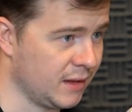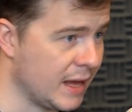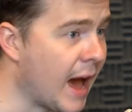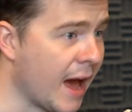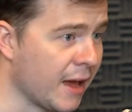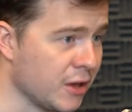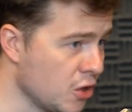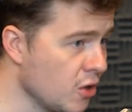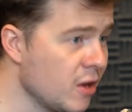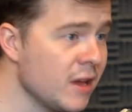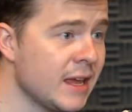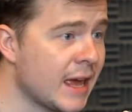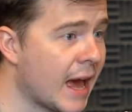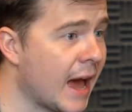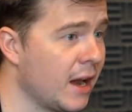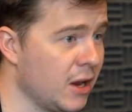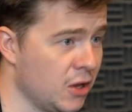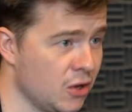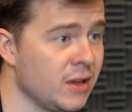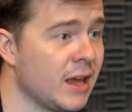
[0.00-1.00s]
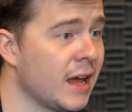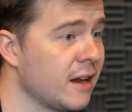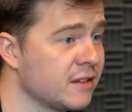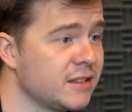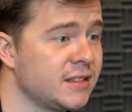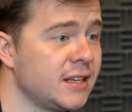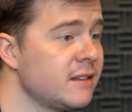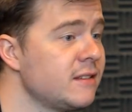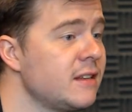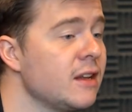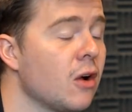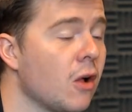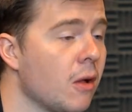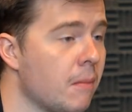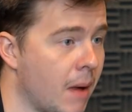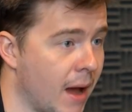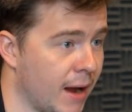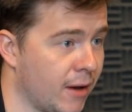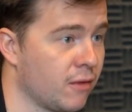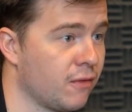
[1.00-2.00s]
Yeah, you can get a $60
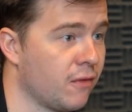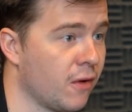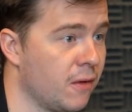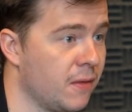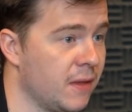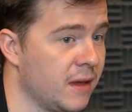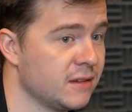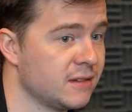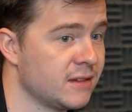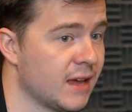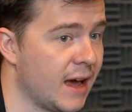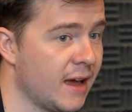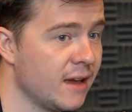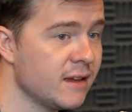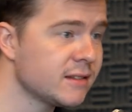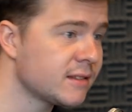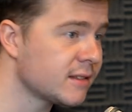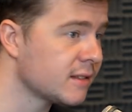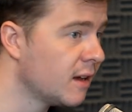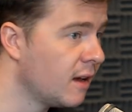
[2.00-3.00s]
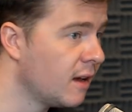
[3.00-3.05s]
microphone these days.